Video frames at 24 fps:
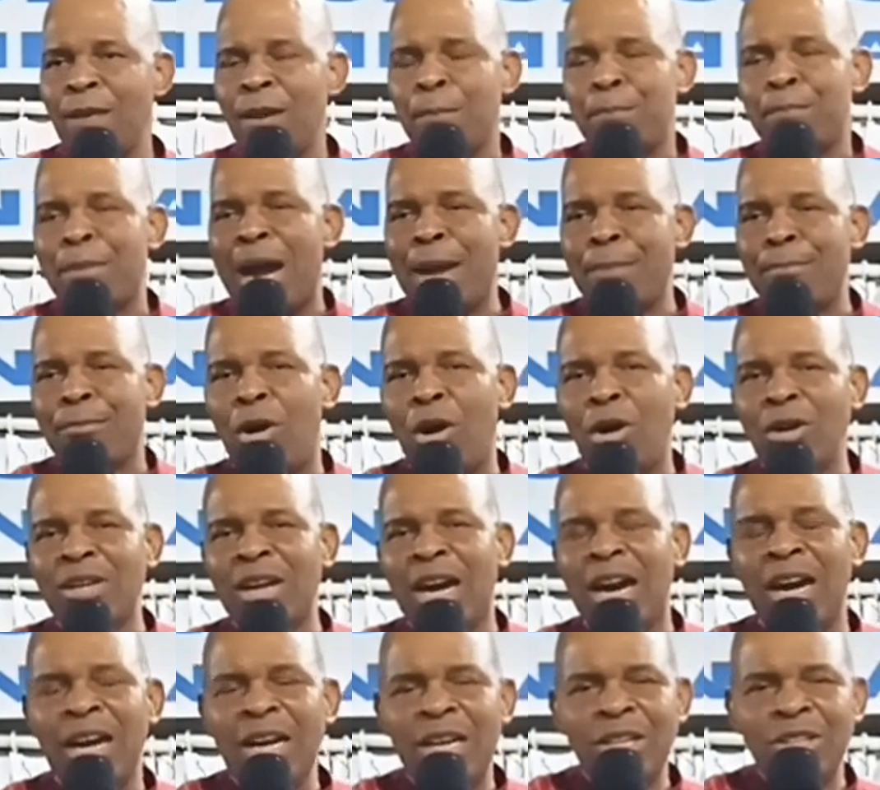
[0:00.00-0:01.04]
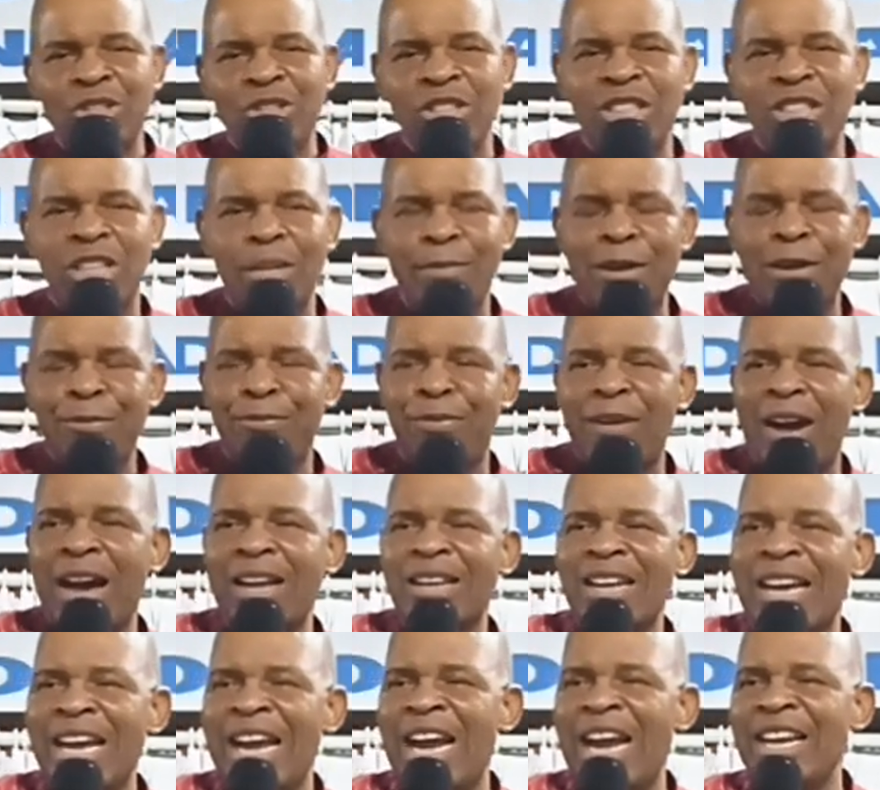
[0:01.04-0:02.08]
My mother treated my
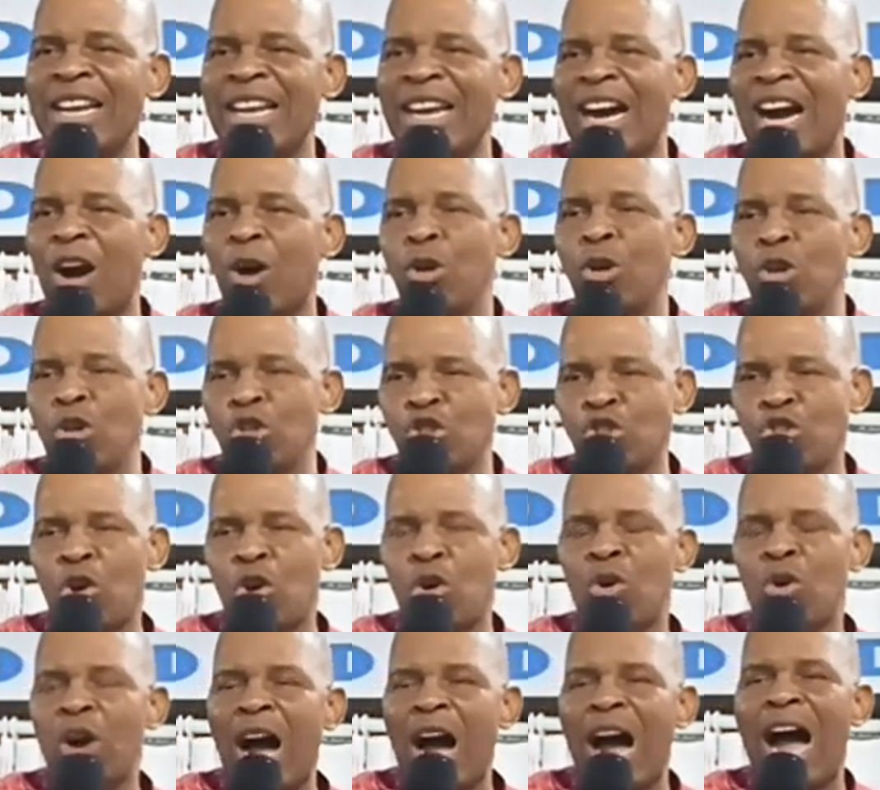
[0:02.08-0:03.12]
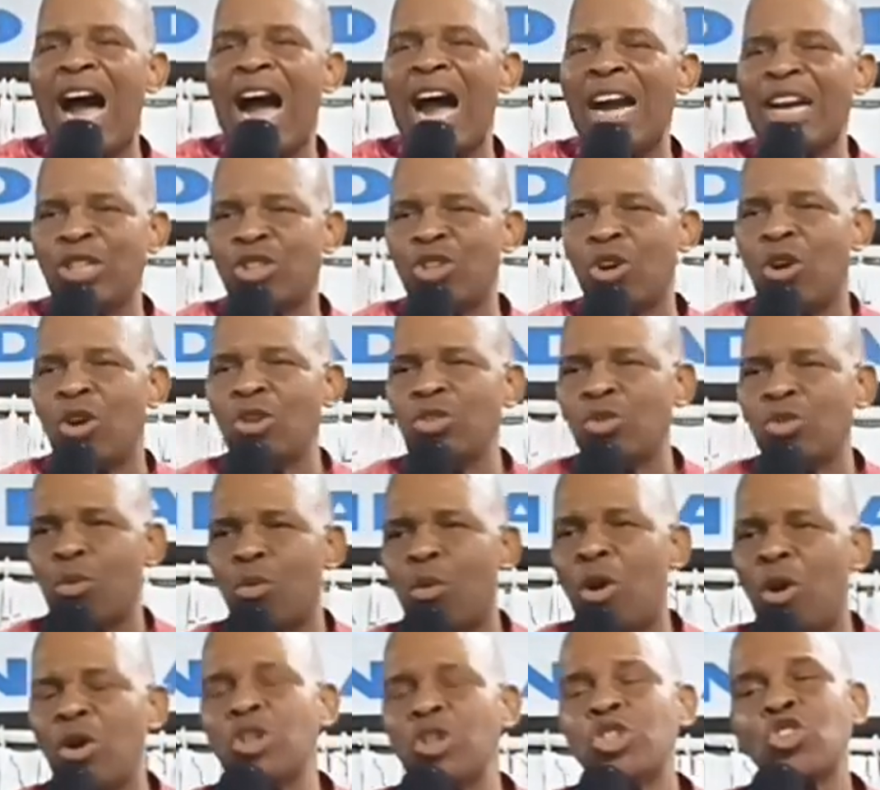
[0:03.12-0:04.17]
father anyhow, so I don't
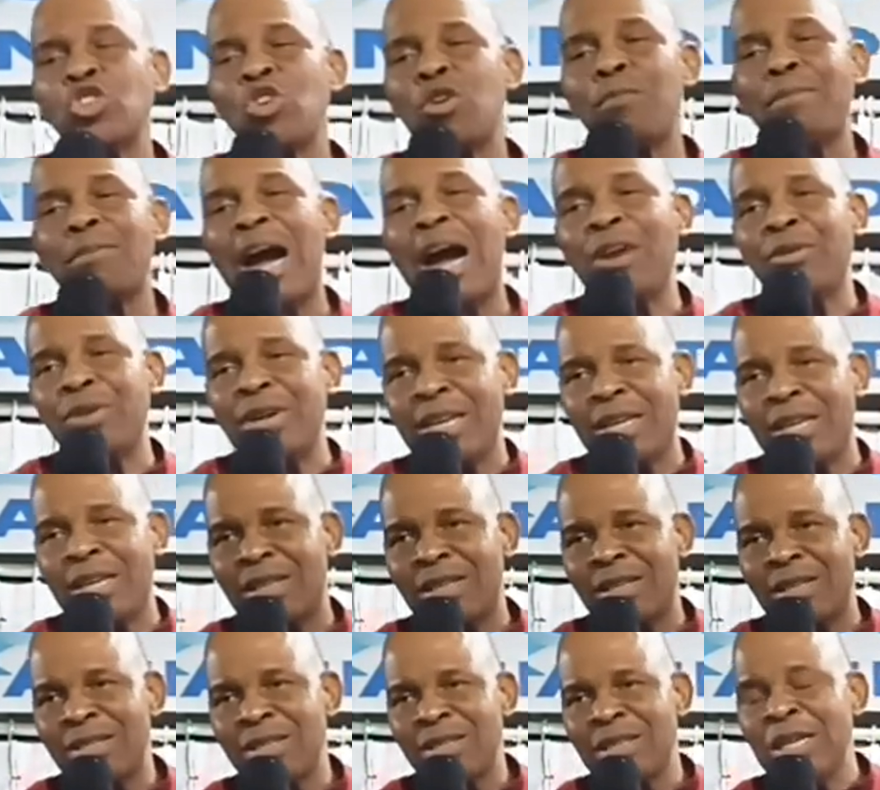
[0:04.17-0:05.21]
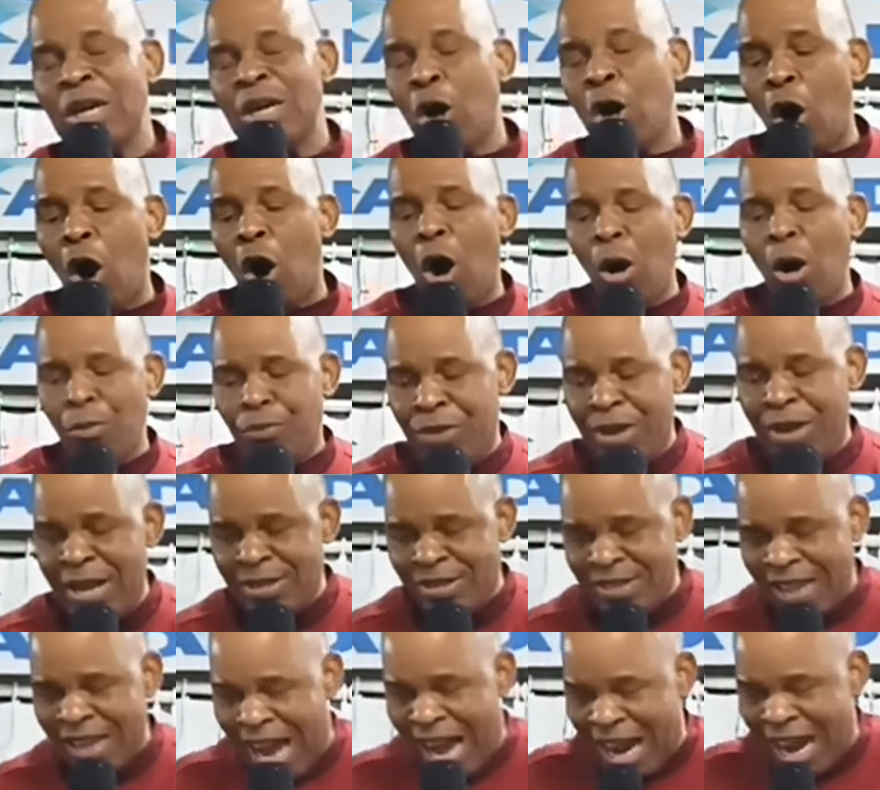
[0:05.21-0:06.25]
want to marry. All
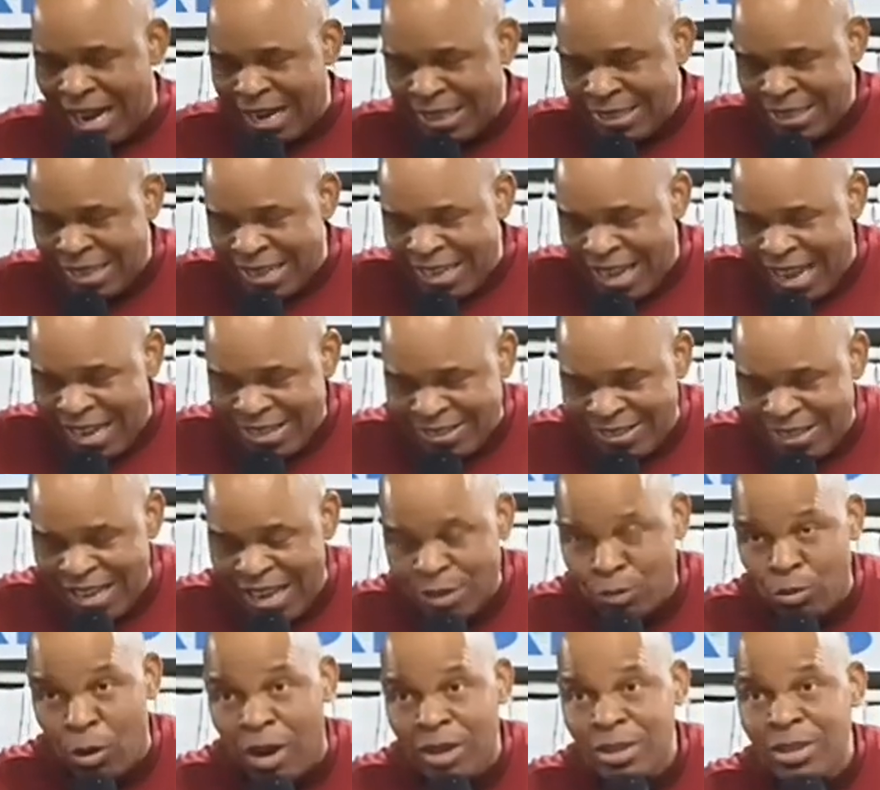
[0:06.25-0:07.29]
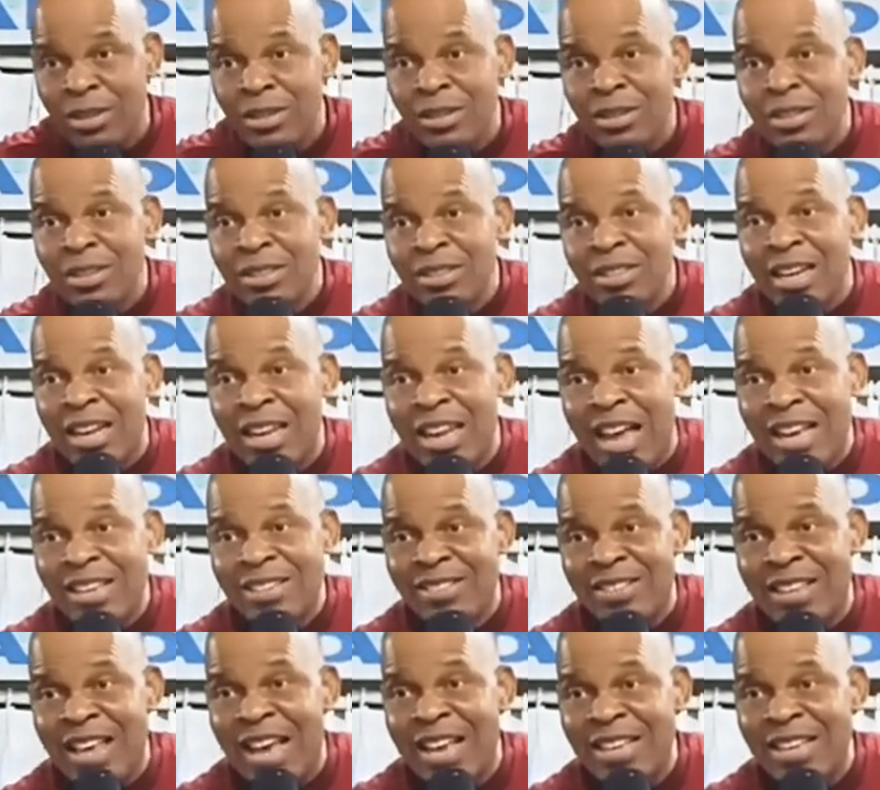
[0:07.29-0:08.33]
these are the last days what? The
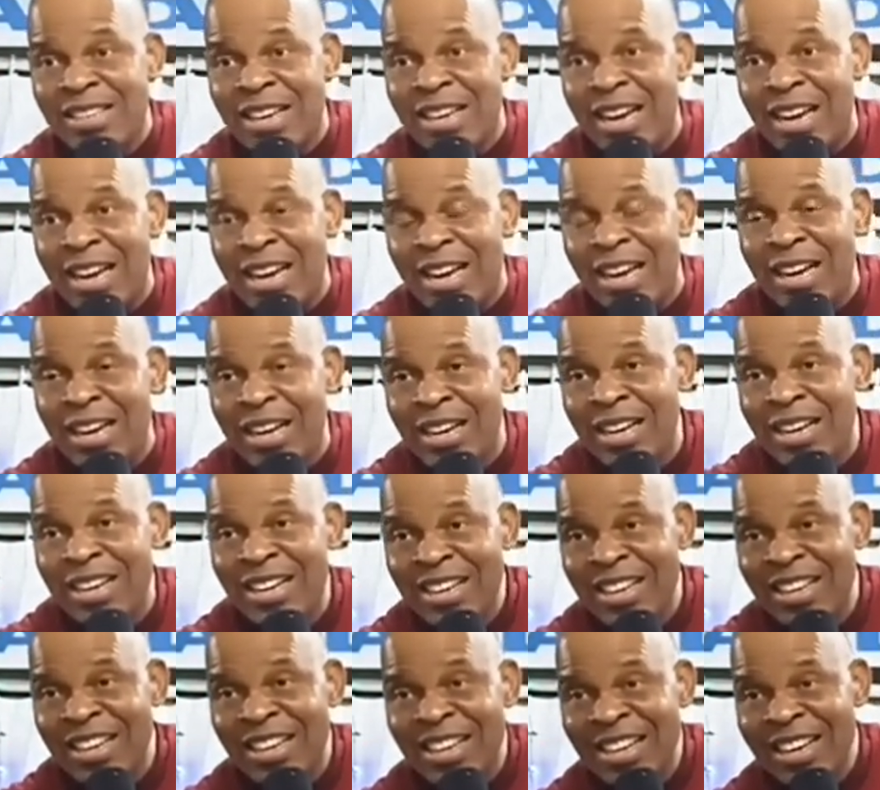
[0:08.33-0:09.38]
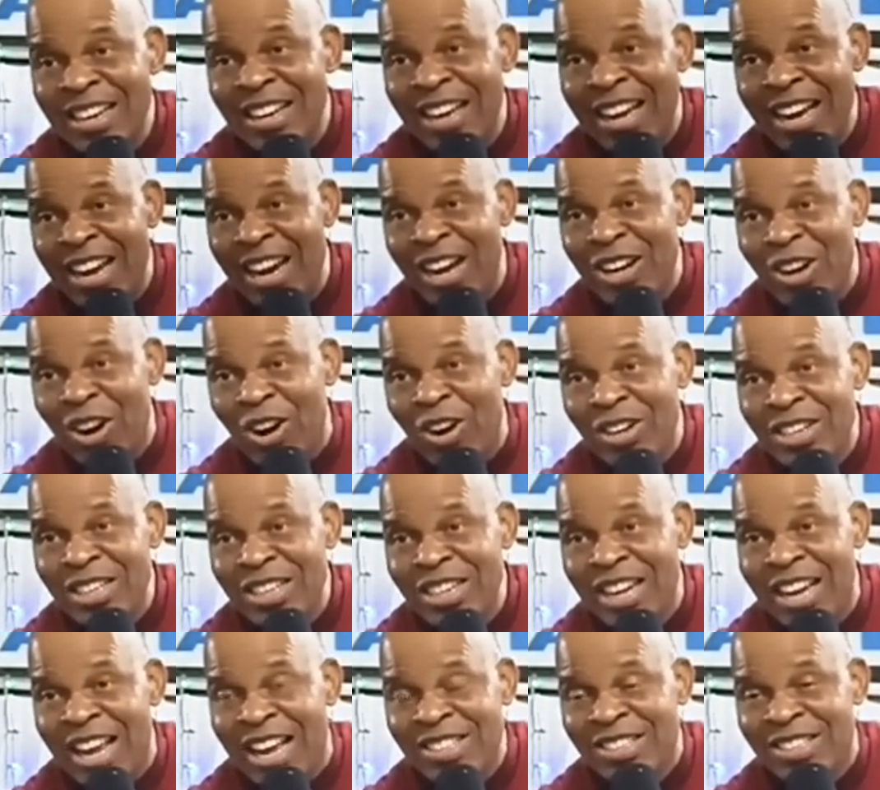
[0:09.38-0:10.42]
last days, uh, you know,
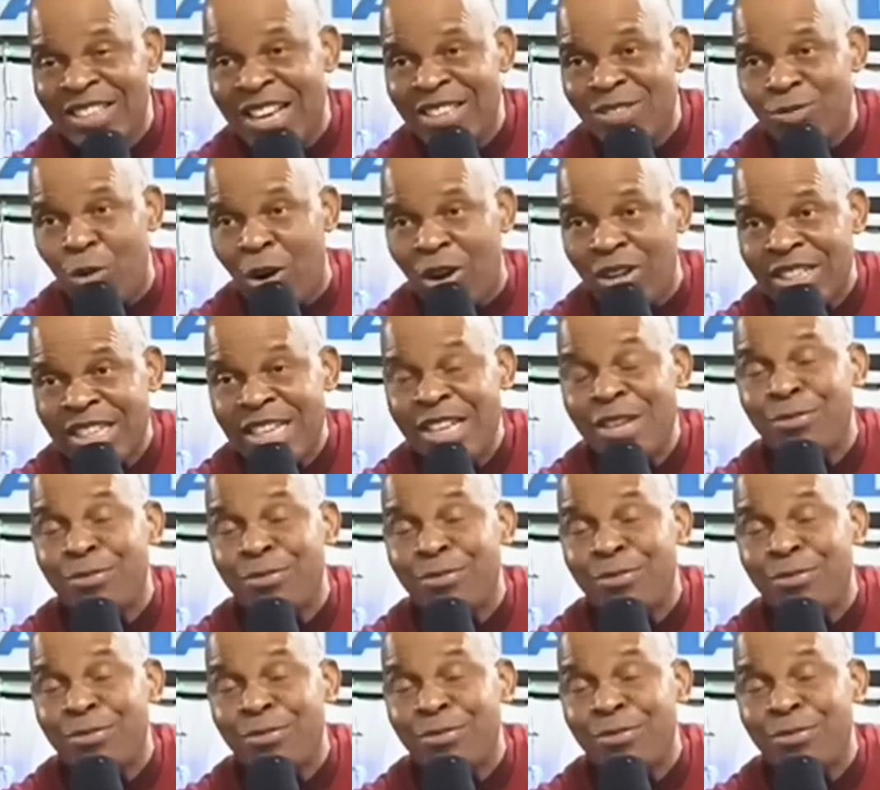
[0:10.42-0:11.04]
the last days what?